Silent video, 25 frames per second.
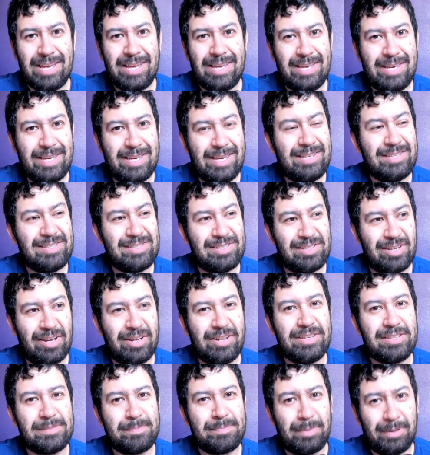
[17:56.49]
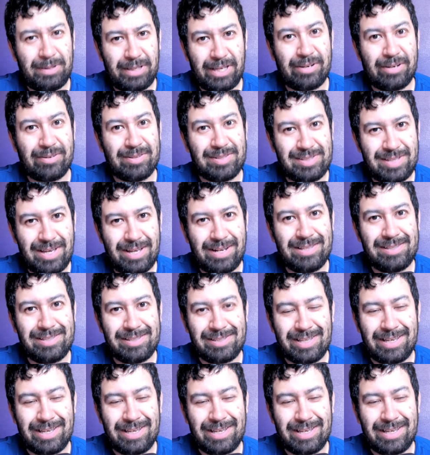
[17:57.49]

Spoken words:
He studies players' tendencies.